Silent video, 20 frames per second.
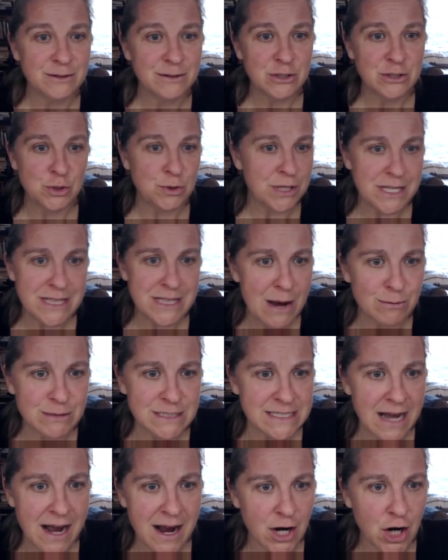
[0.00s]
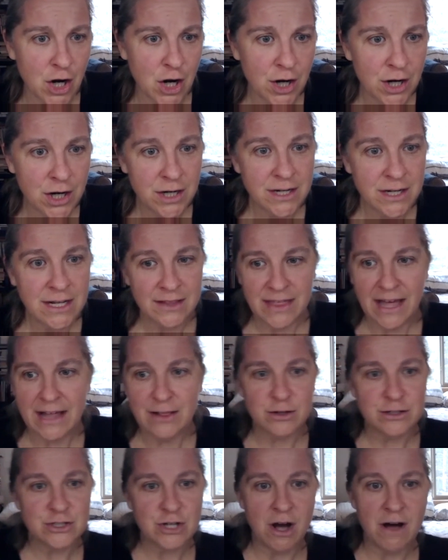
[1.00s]
You think that was soccer? That
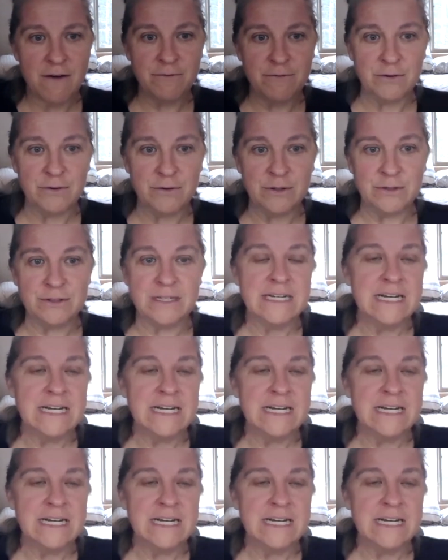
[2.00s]
looked awful.